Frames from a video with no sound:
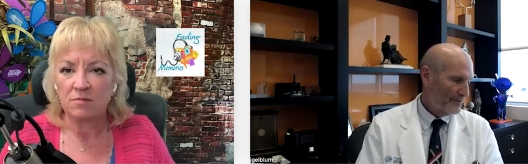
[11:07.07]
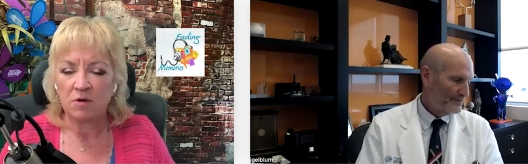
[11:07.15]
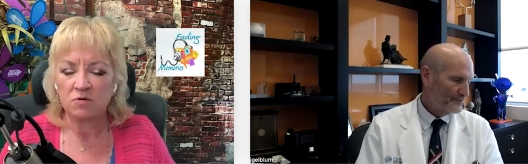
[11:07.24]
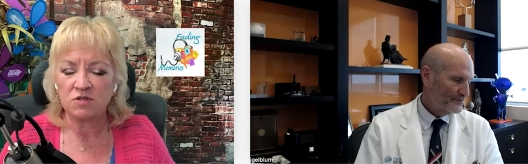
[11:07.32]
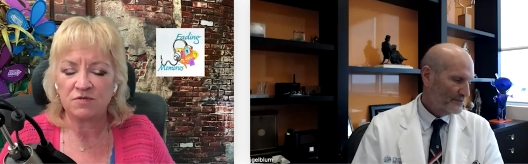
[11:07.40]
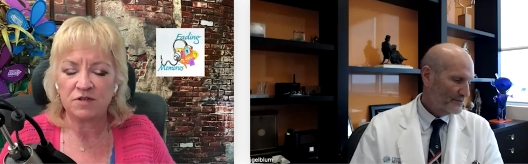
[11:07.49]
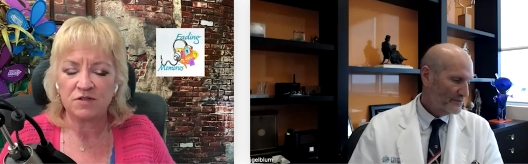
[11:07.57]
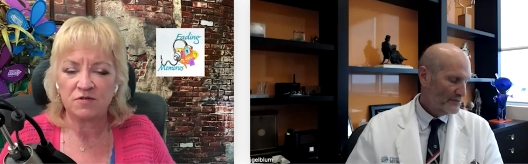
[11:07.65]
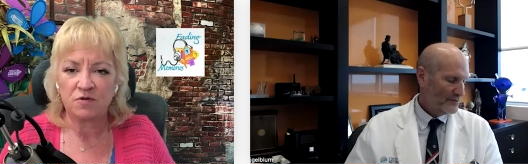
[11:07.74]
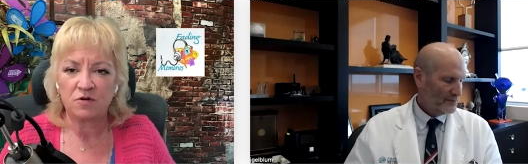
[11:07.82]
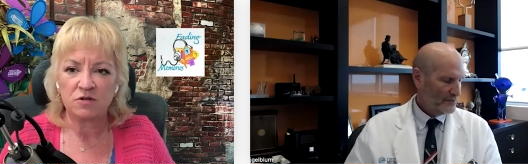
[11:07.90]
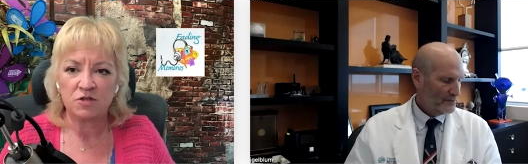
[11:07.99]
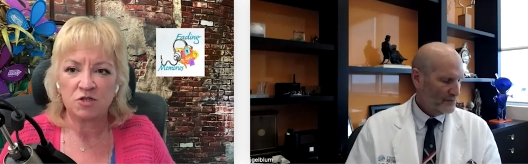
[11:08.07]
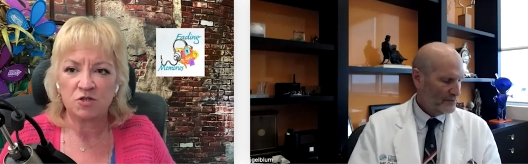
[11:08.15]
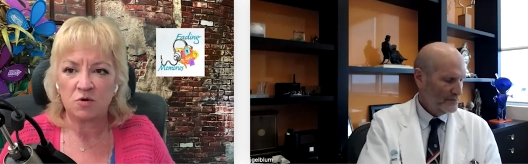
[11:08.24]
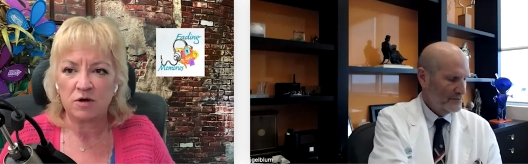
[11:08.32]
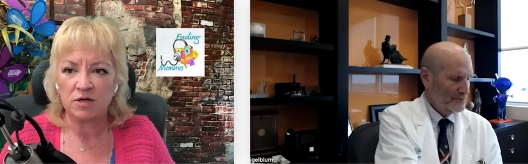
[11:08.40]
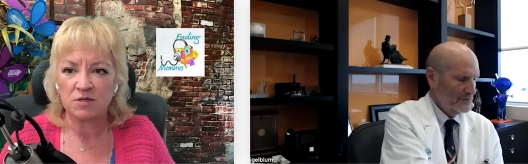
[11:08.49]
Speaker 1: Most of us have heard the
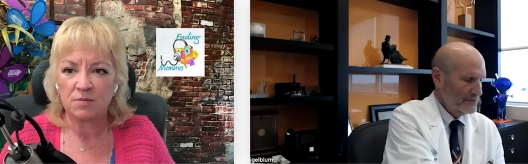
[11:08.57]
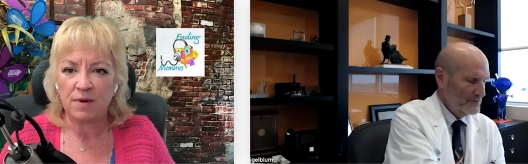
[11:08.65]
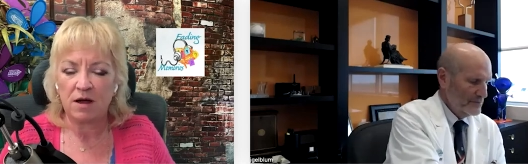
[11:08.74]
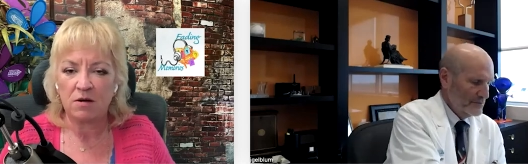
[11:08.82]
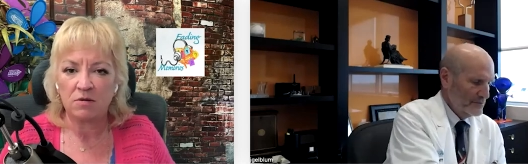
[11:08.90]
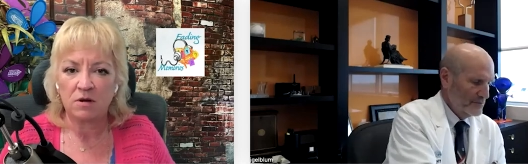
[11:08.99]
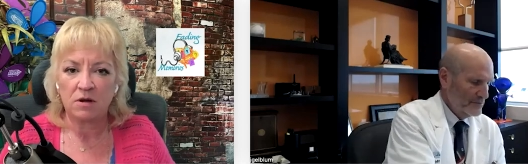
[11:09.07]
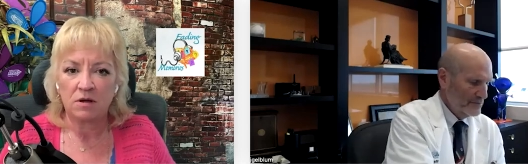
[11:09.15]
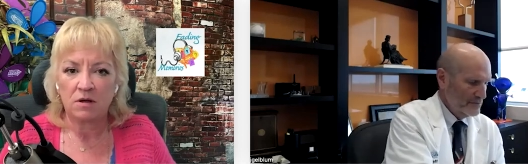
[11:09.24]
stories about